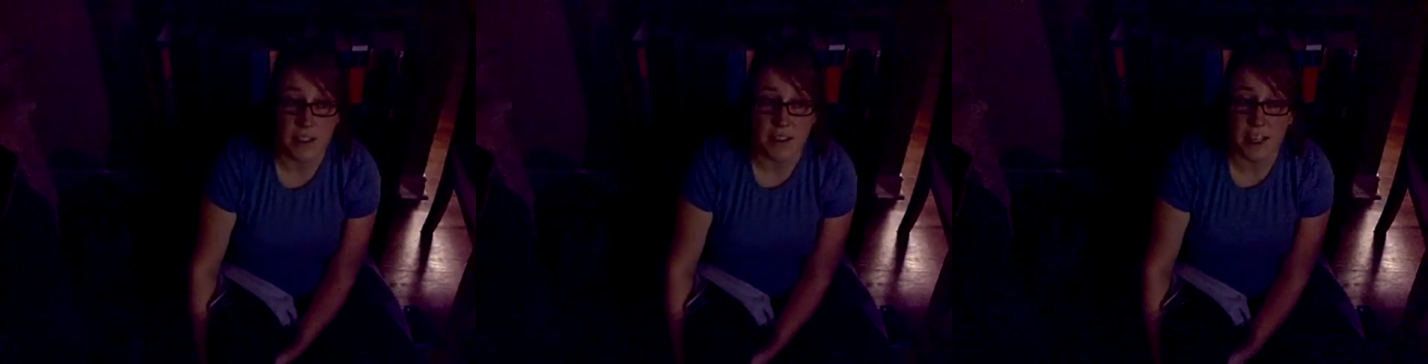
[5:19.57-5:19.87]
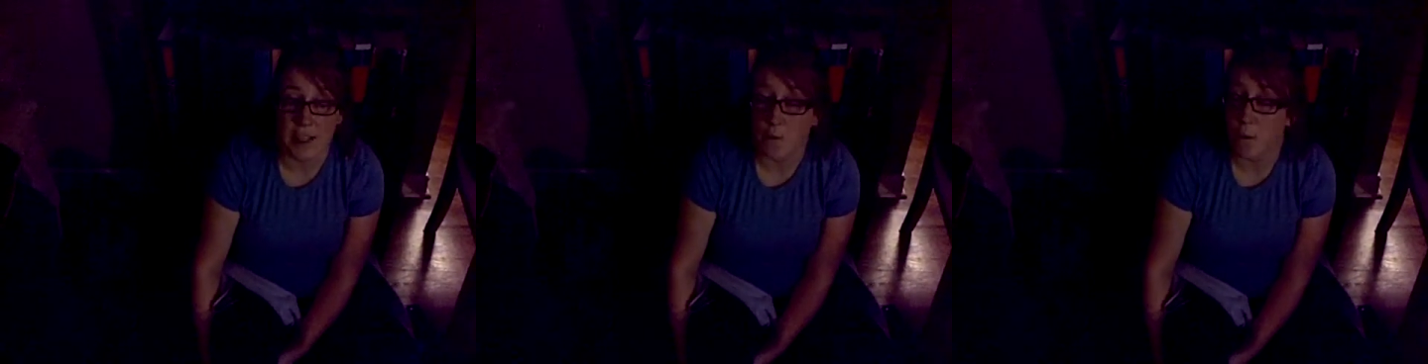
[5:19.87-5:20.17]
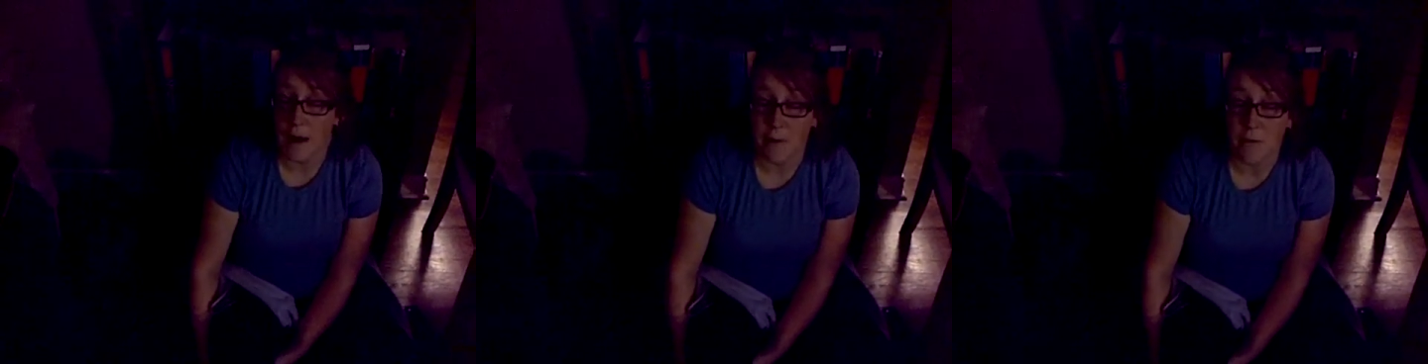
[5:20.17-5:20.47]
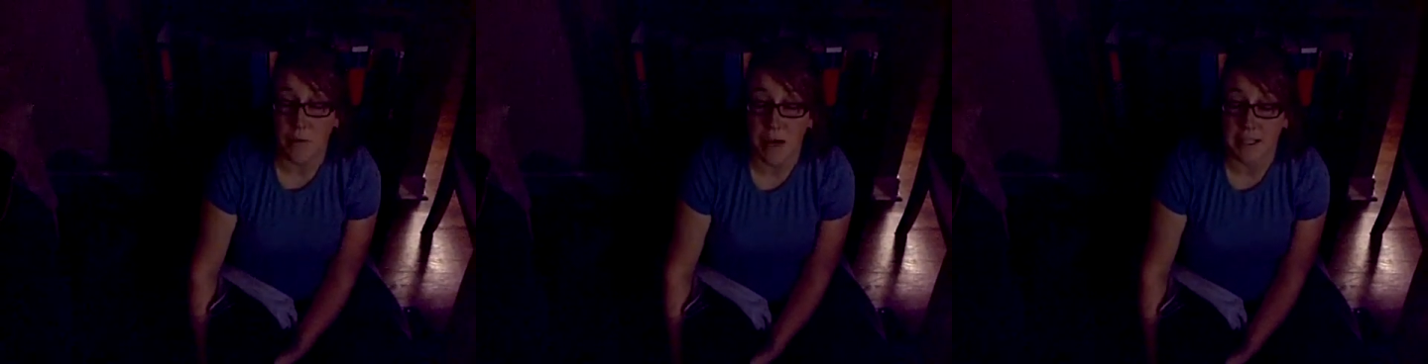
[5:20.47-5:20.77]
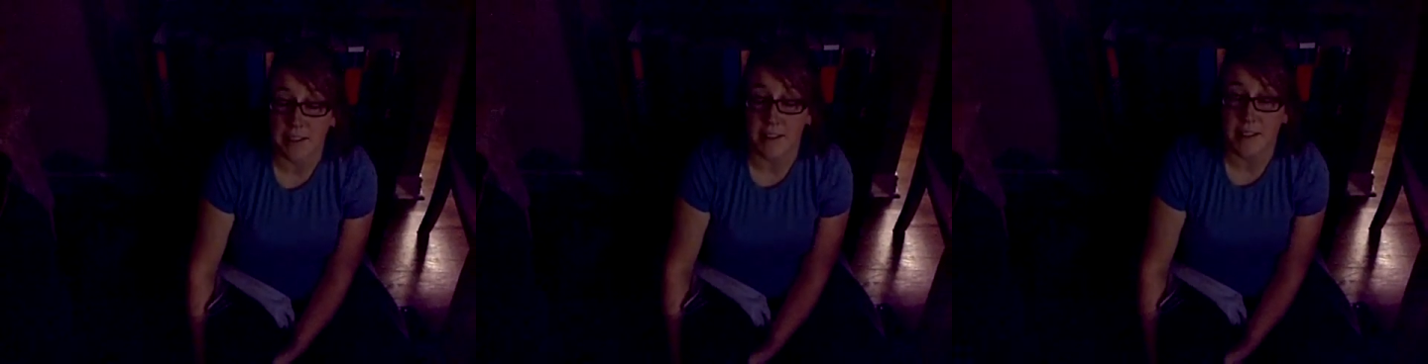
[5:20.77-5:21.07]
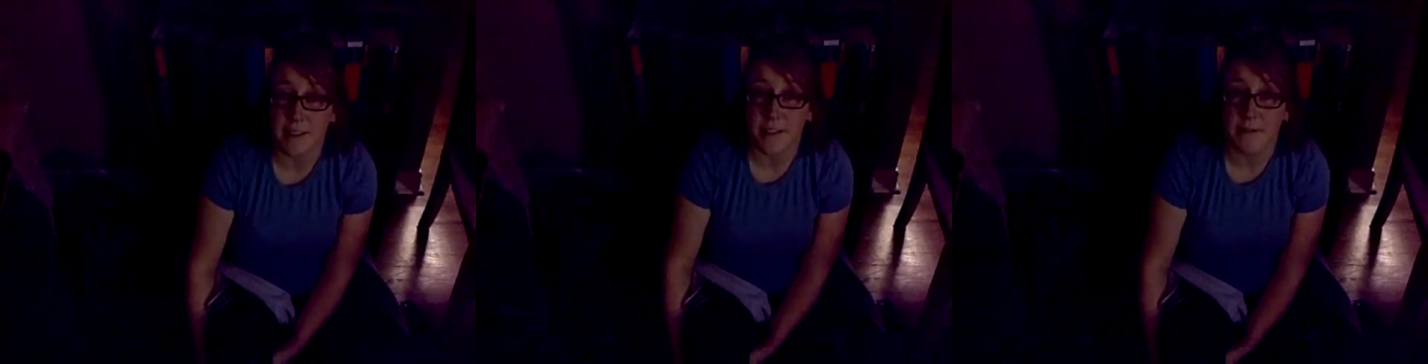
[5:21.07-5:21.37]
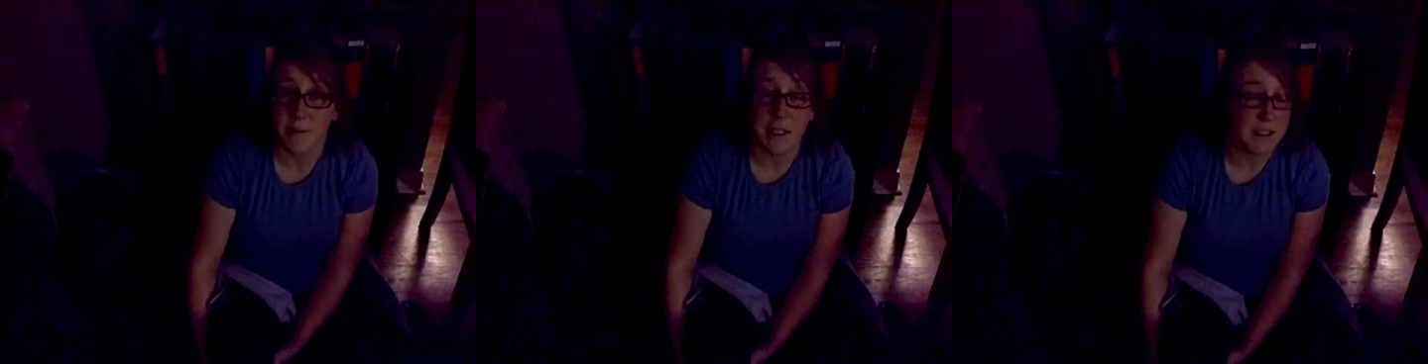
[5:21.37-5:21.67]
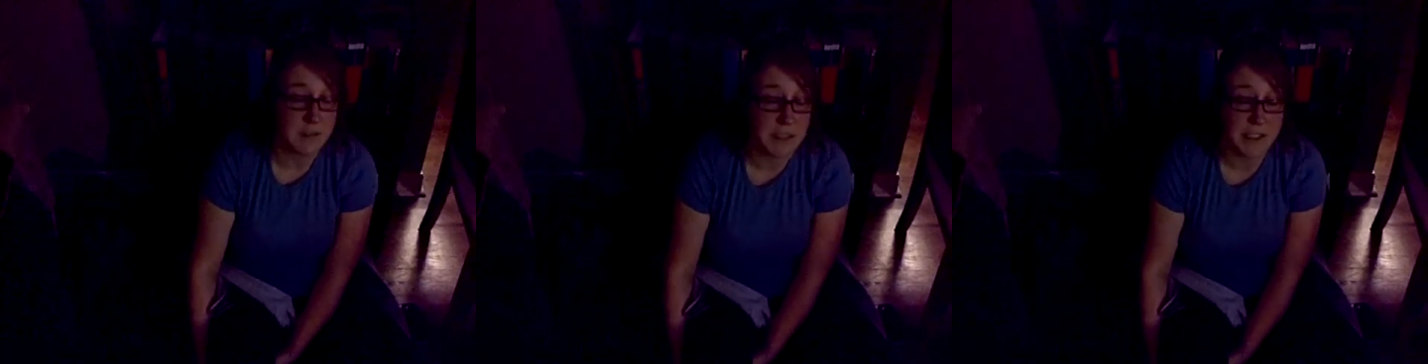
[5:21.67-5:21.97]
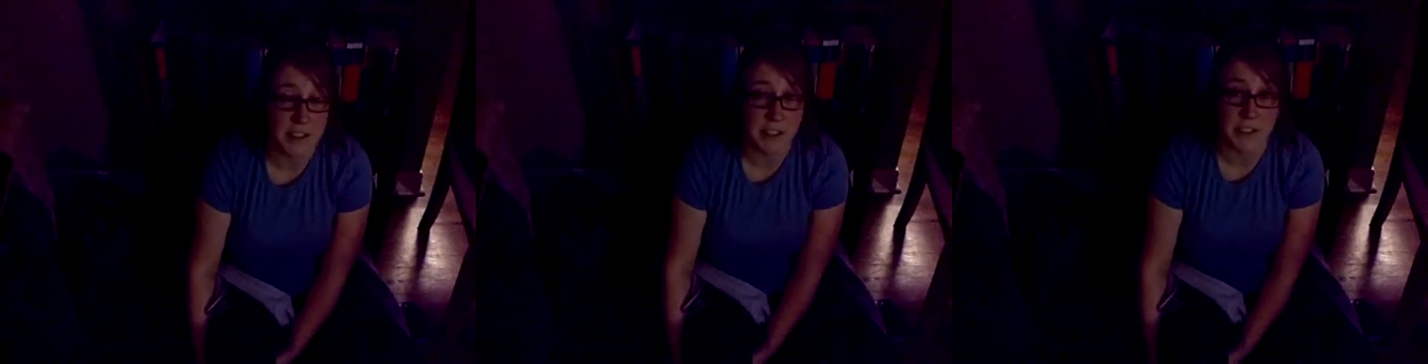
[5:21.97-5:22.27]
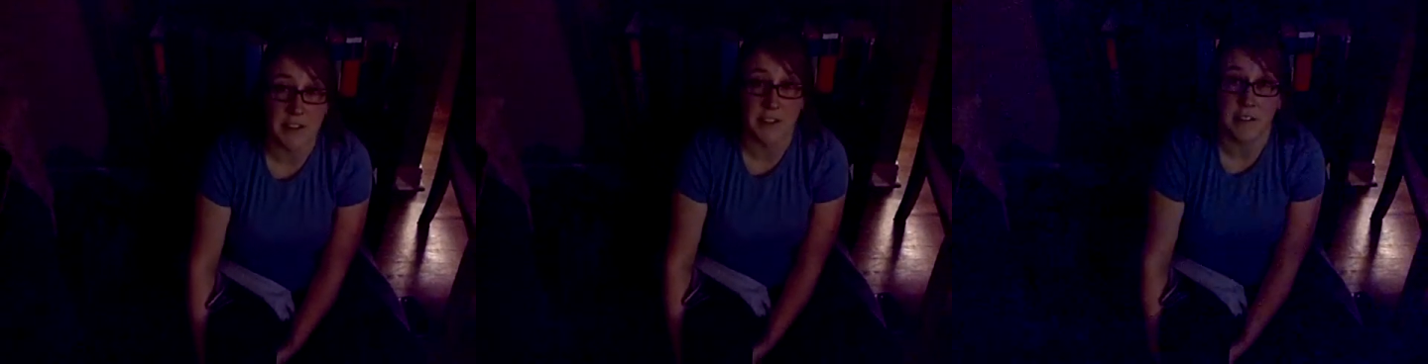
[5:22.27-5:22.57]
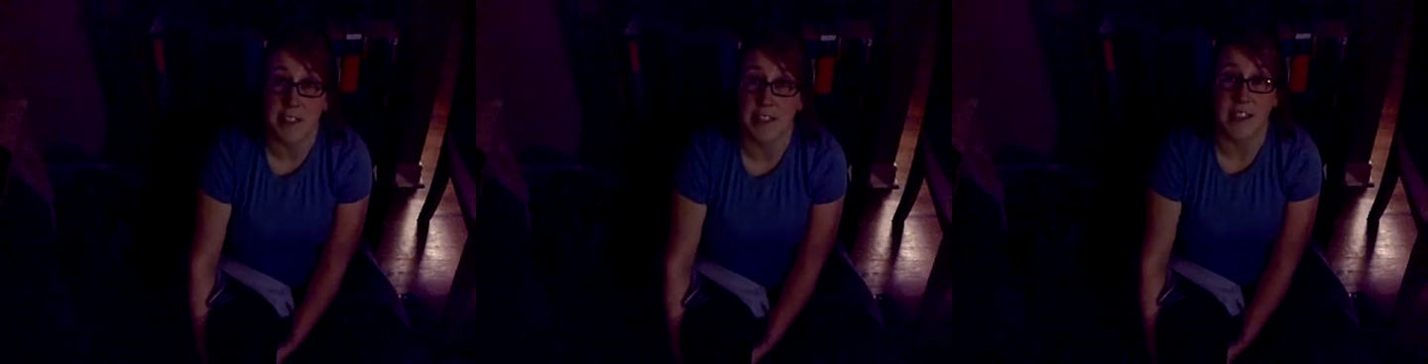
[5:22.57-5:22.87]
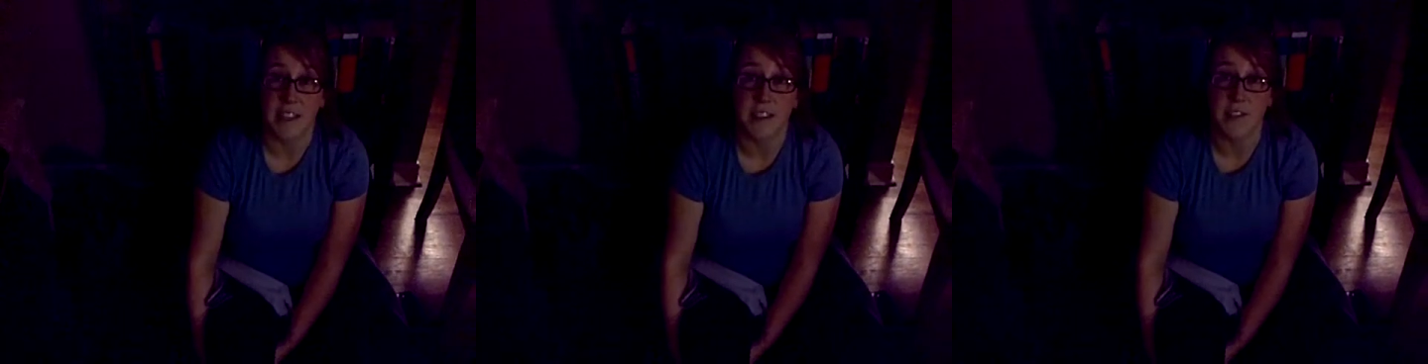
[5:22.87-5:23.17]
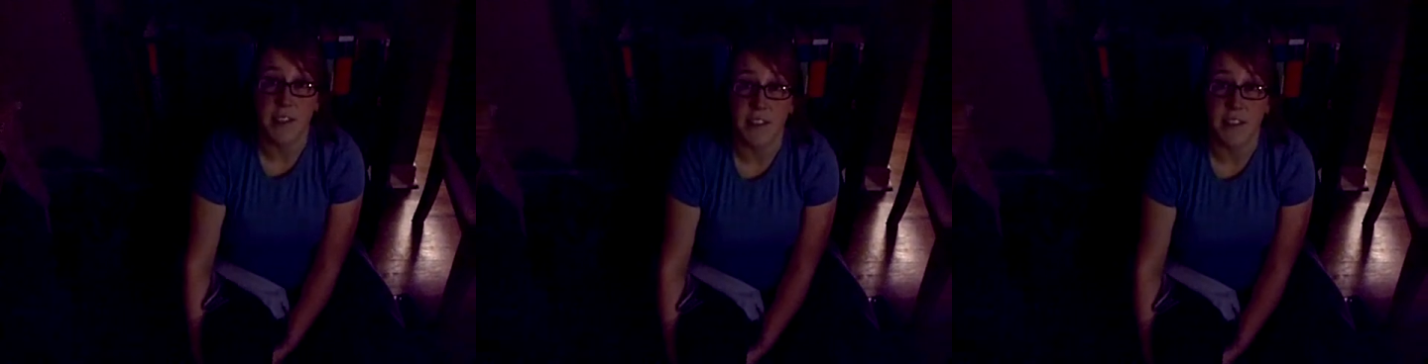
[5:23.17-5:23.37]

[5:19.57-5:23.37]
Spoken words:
like web ones because I wanted to earn the incentives.